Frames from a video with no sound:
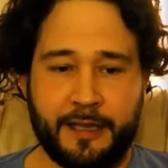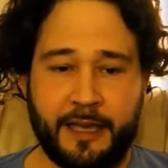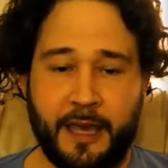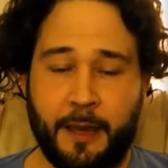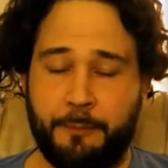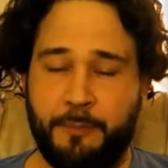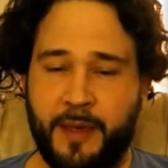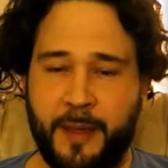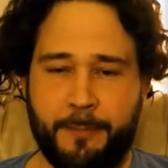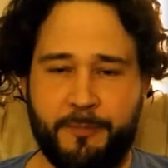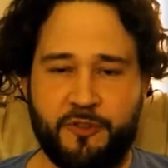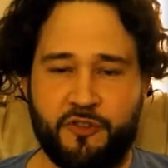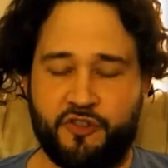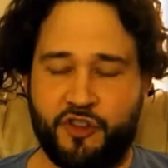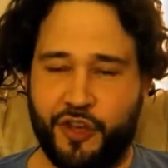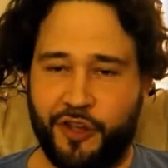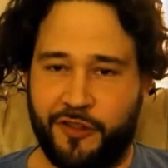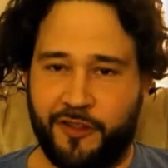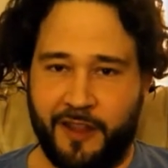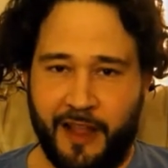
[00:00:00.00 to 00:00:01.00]
Khabib's
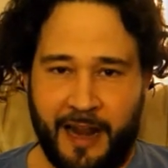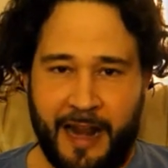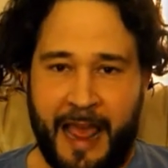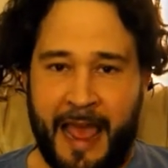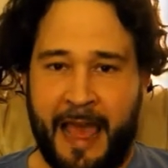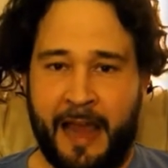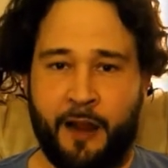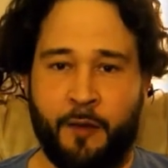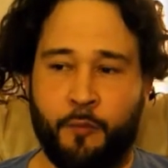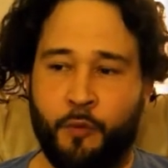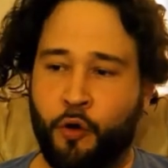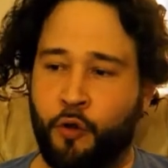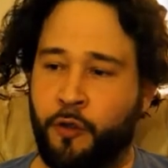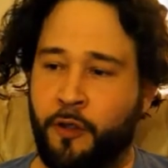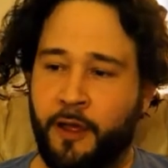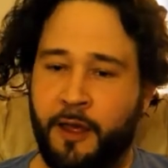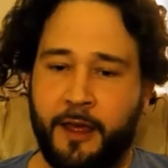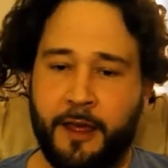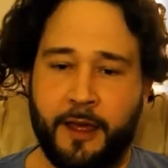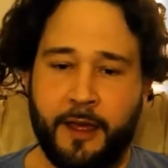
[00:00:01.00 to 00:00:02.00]
just an
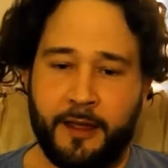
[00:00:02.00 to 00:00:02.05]
animal.